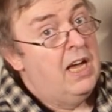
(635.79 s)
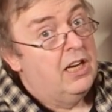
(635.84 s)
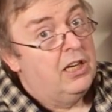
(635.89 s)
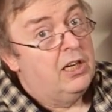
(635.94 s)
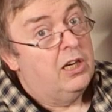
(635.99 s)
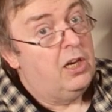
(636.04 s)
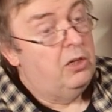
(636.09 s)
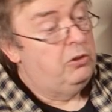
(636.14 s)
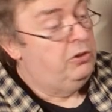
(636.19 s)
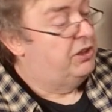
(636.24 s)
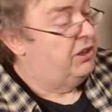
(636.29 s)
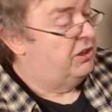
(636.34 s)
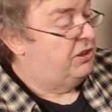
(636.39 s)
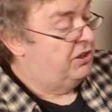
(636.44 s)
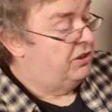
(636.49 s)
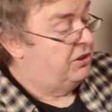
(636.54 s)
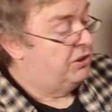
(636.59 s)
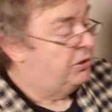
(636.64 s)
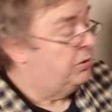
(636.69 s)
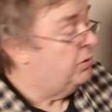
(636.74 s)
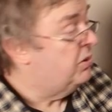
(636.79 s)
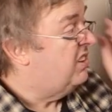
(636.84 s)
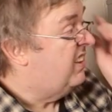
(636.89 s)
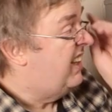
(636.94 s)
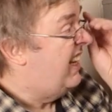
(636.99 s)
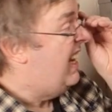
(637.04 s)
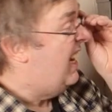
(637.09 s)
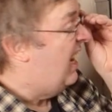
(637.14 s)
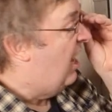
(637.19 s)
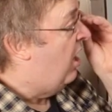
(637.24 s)
closer to the sort of
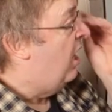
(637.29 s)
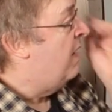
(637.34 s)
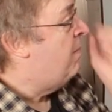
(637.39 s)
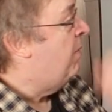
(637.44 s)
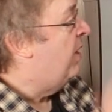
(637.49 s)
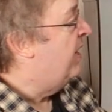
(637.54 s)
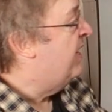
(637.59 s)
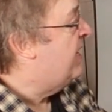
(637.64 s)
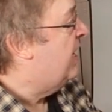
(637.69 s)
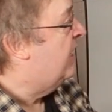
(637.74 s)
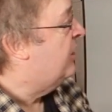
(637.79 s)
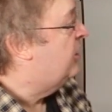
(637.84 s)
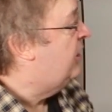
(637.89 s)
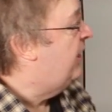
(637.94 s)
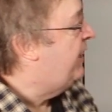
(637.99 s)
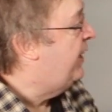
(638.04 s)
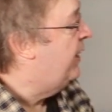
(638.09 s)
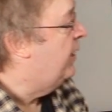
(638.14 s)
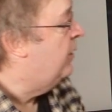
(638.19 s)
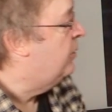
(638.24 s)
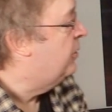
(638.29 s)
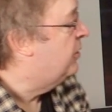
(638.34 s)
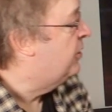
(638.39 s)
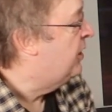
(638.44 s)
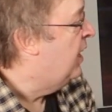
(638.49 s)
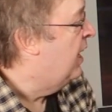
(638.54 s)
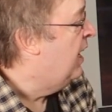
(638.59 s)
kit I might actually use.